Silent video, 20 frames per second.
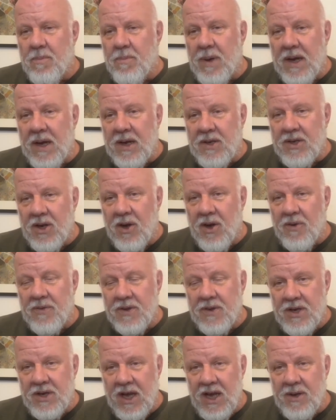picture of
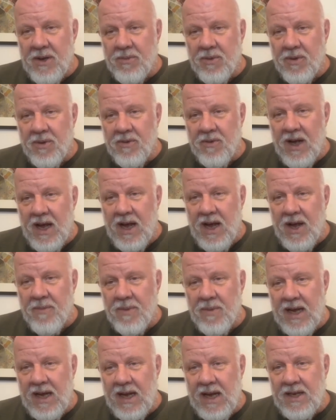the table
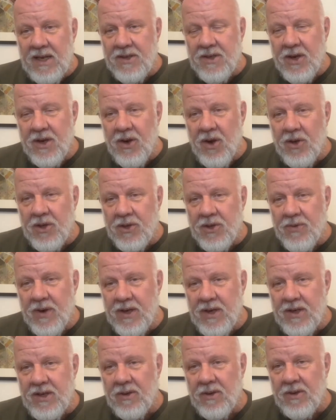as an odds
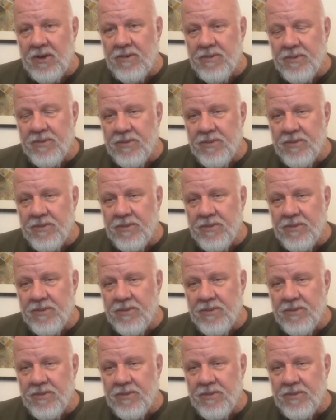ratio.